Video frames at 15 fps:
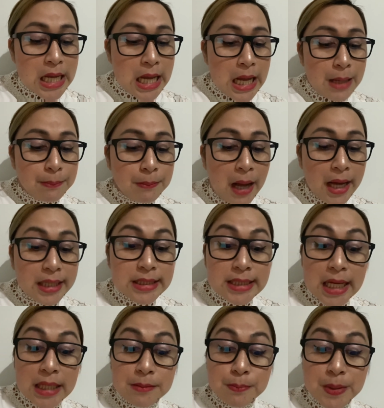might
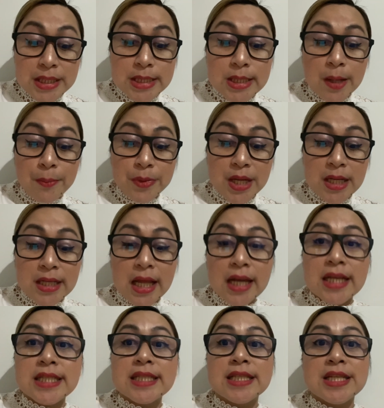not be something that
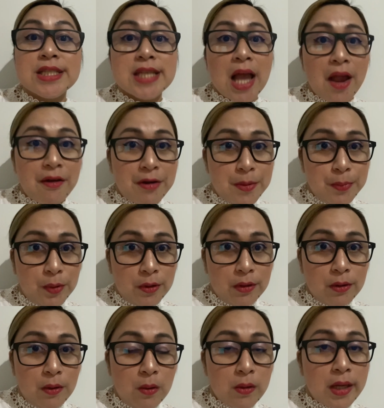is
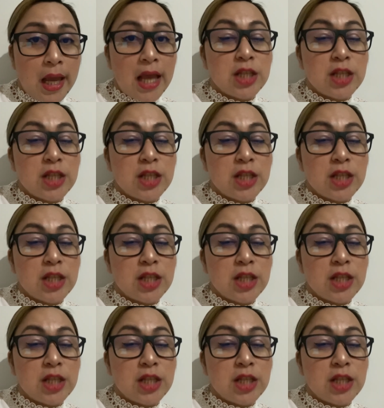desirable. Okay,